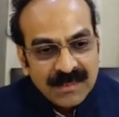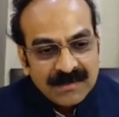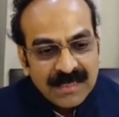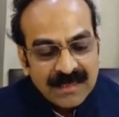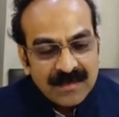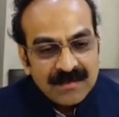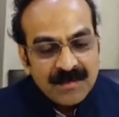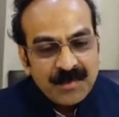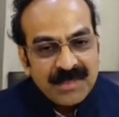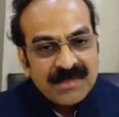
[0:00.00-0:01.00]
that the
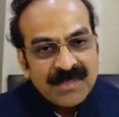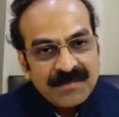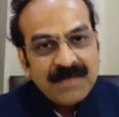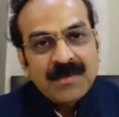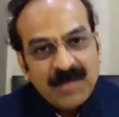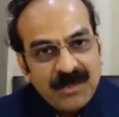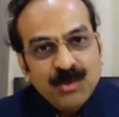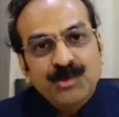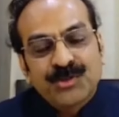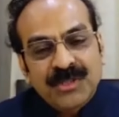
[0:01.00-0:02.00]
pieces have never been
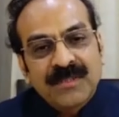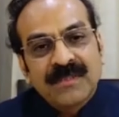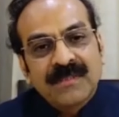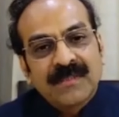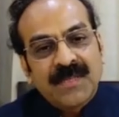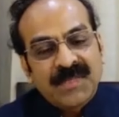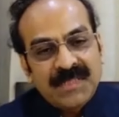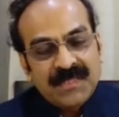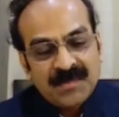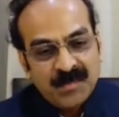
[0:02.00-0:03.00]
used they were
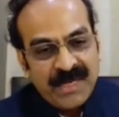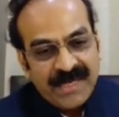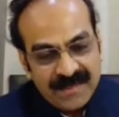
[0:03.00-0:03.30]
just made